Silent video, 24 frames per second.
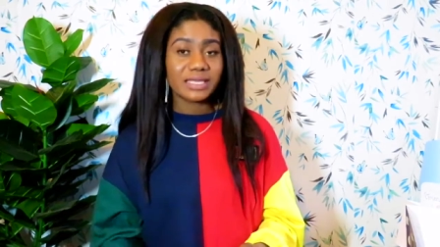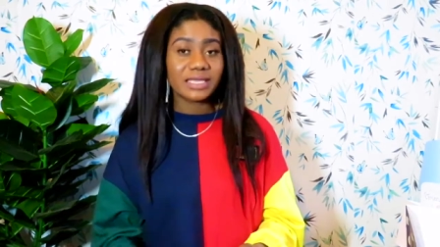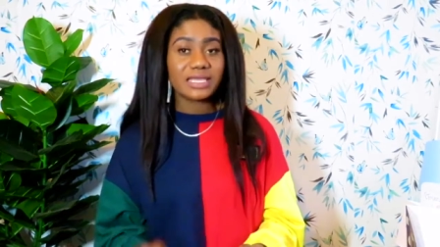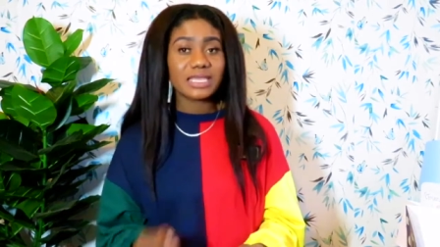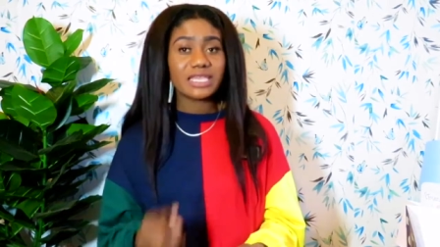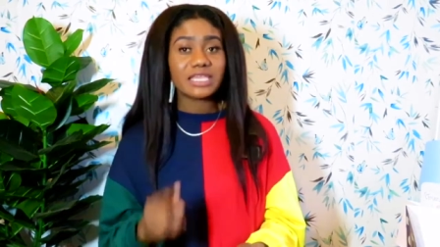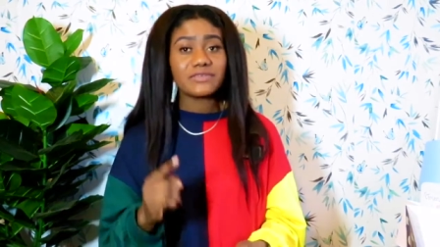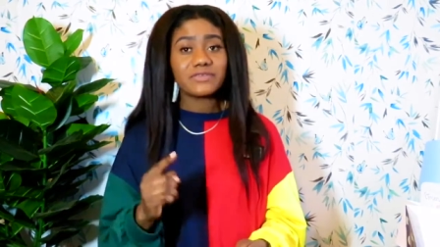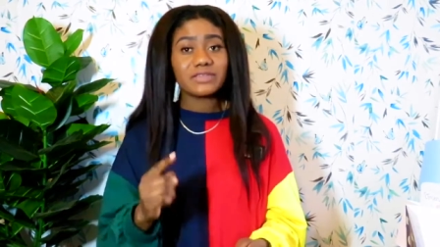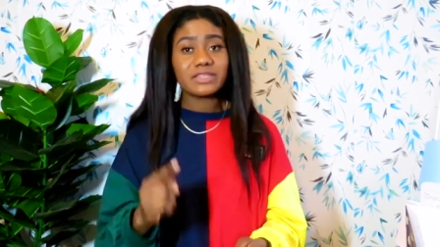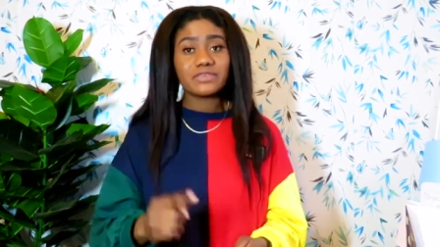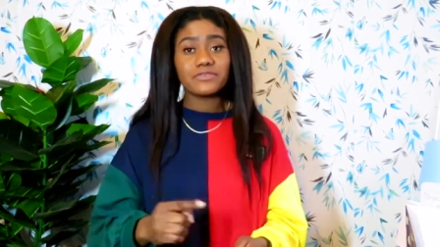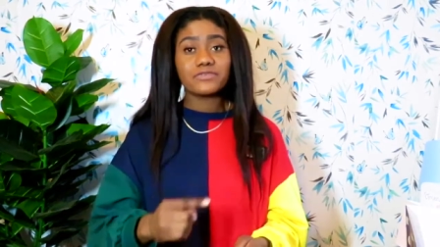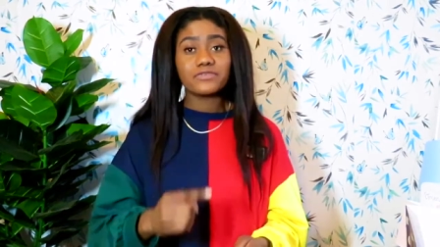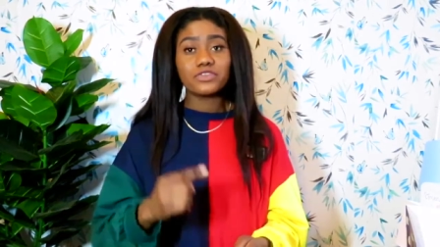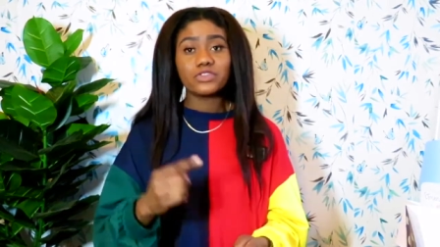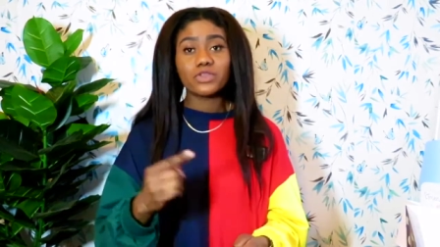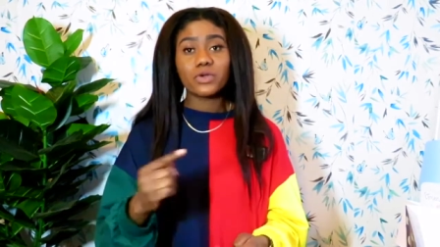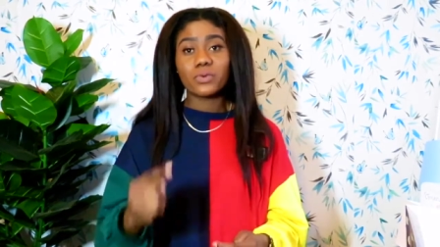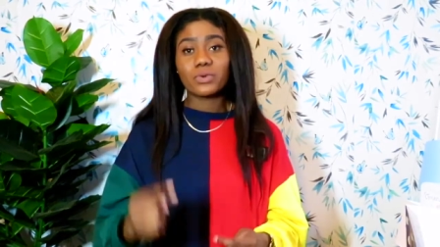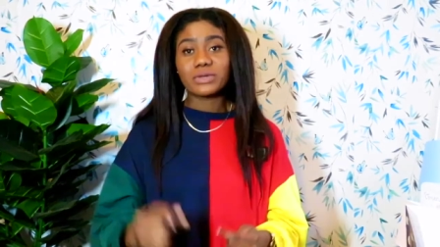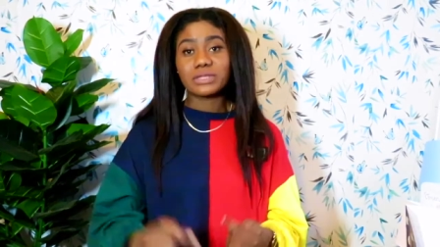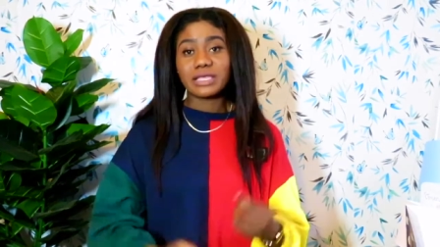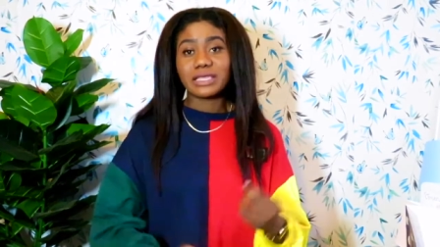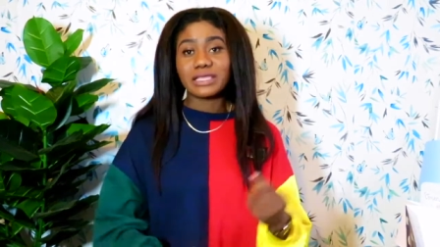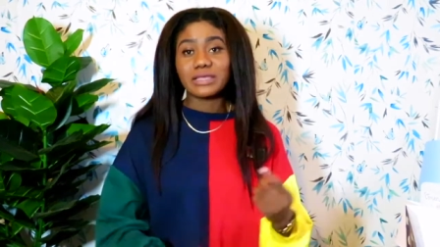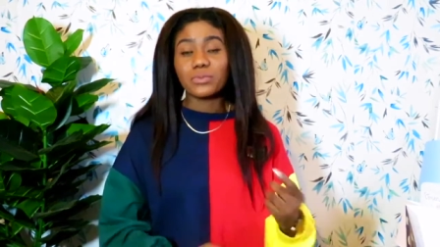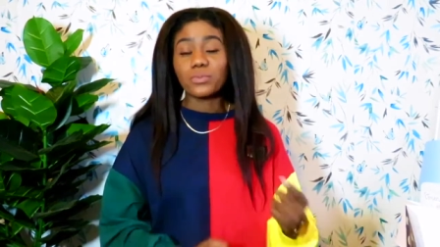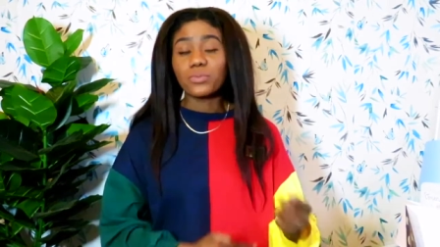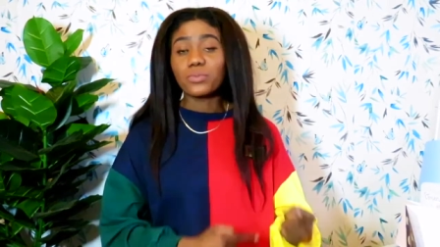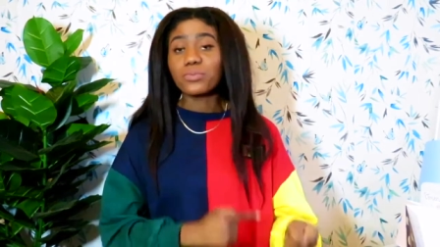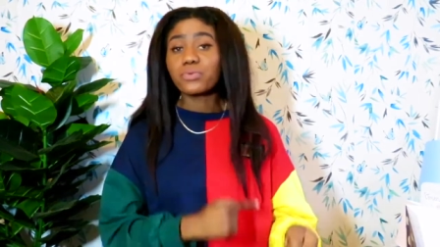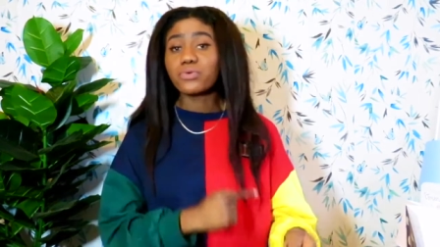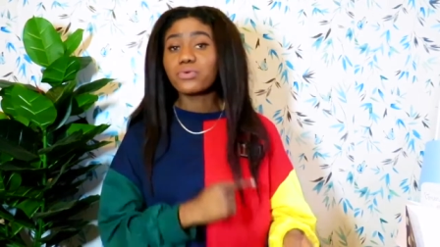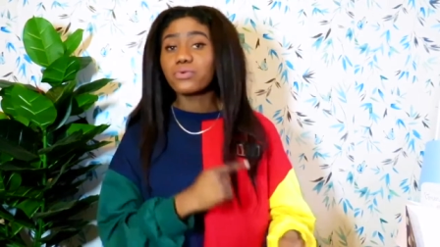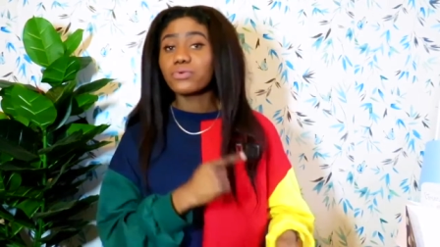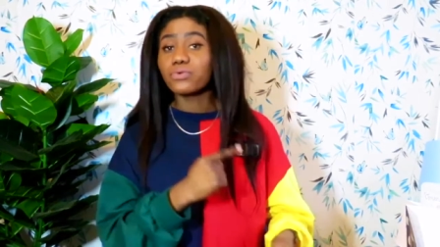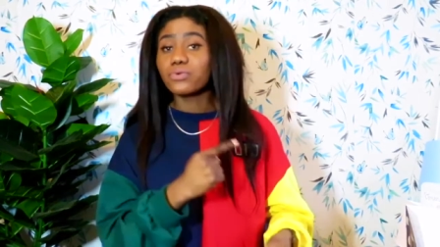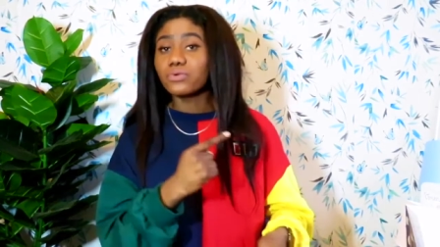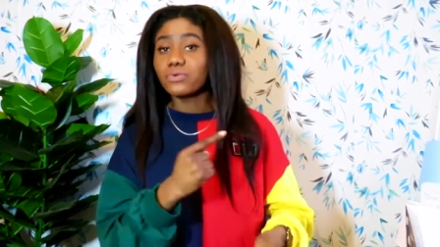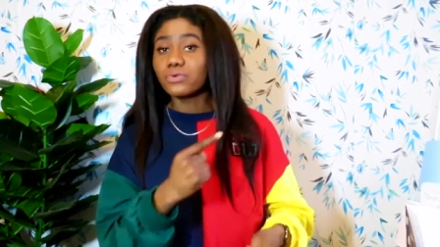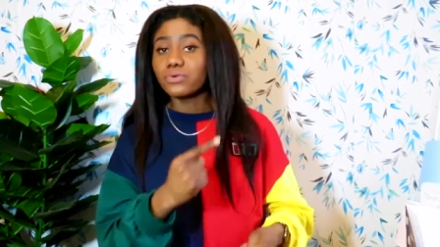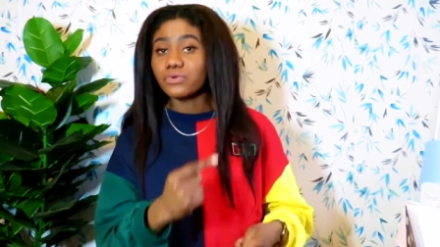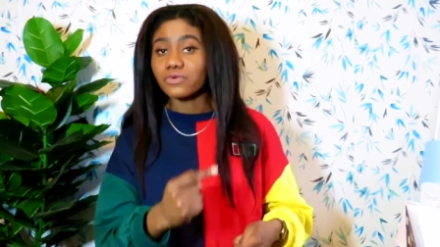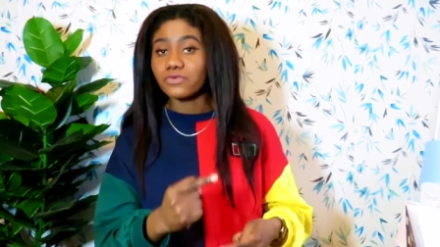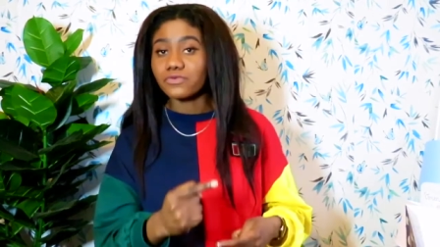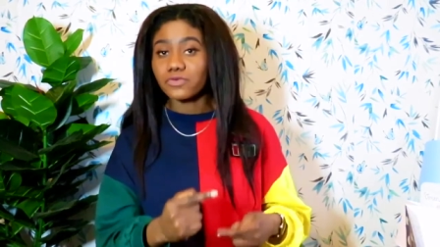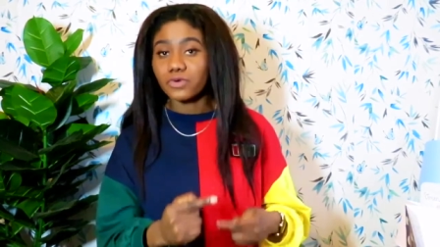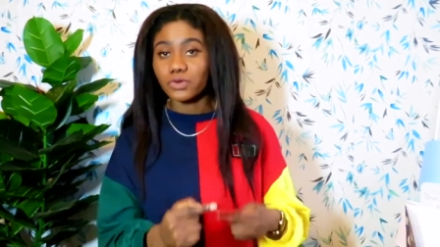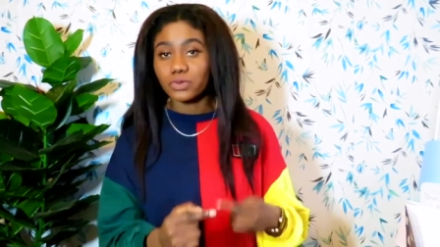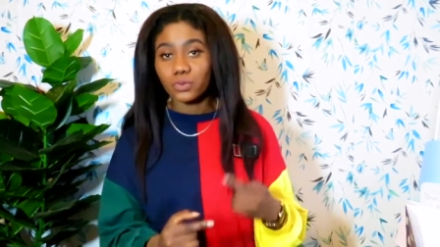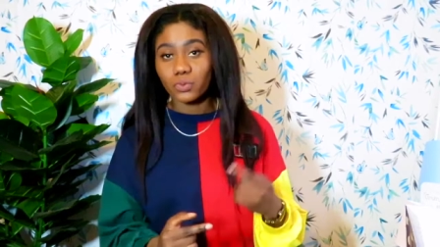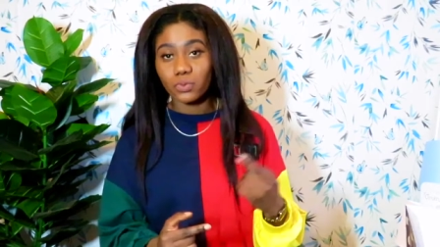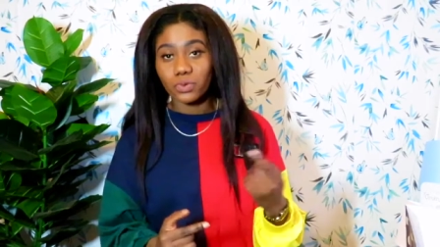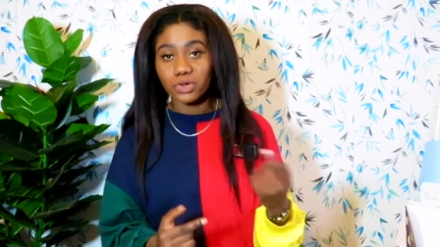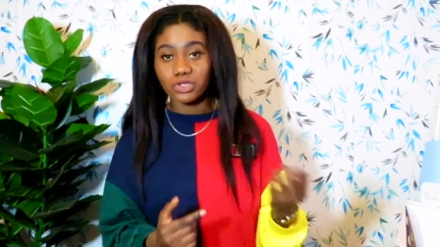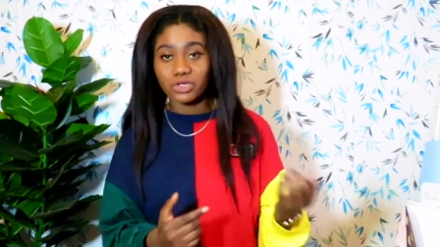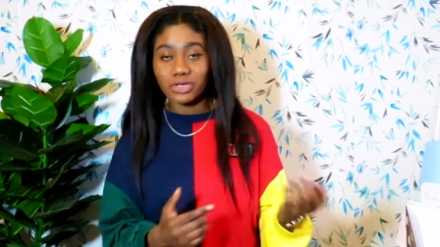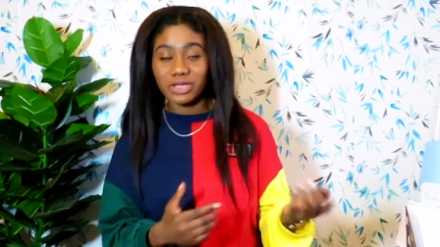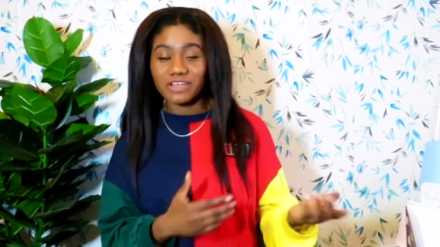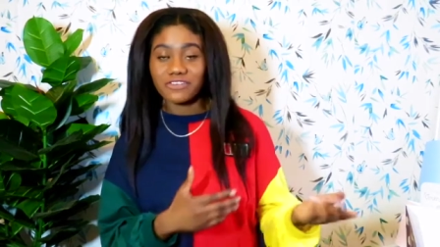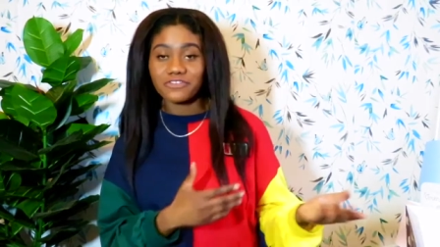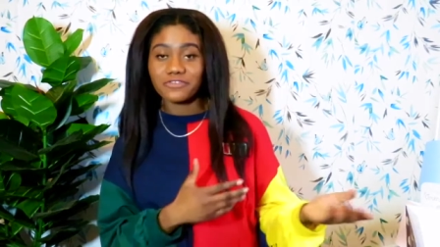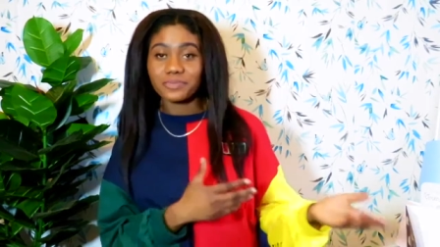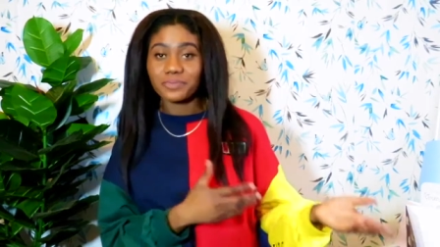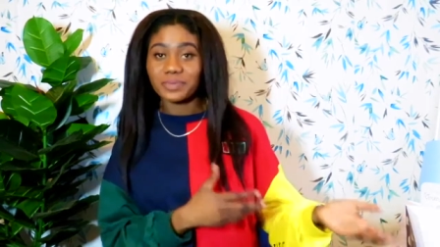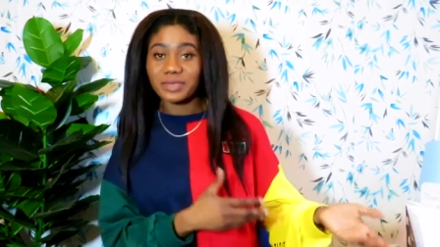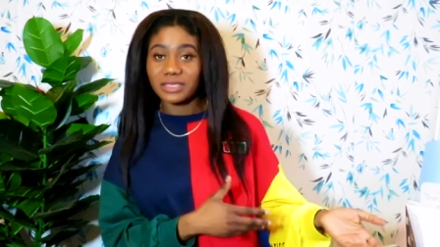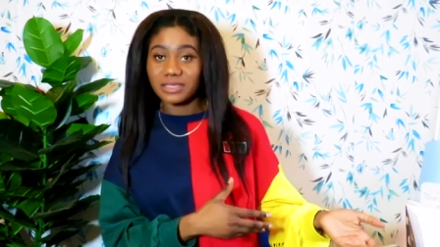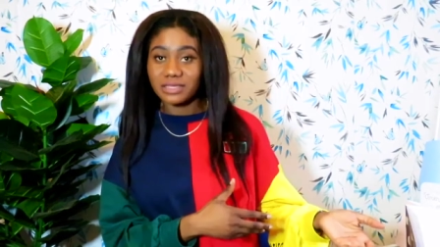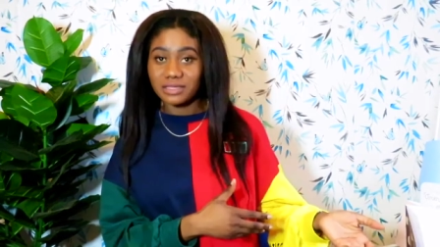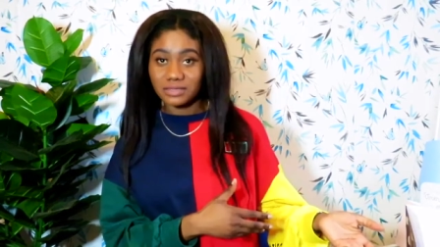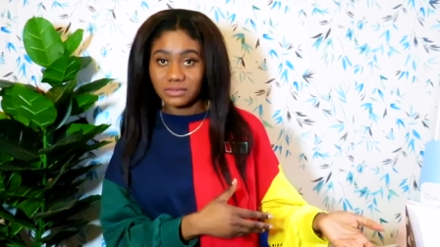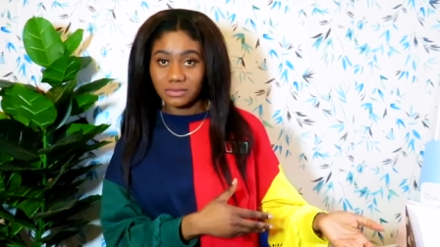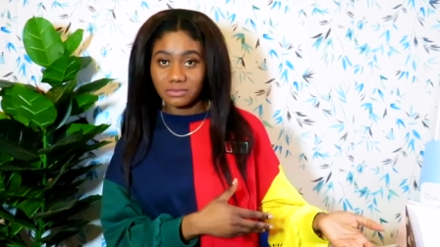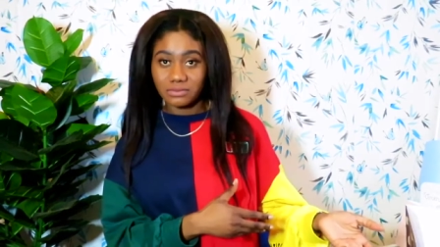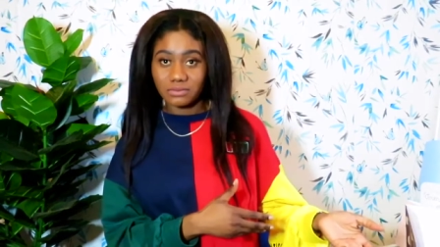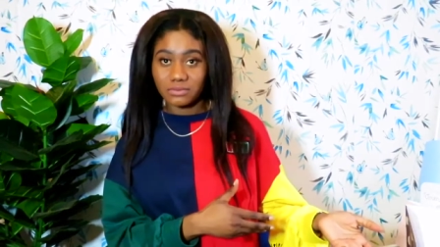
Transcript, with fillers: Even if you don't want to improve on what you have been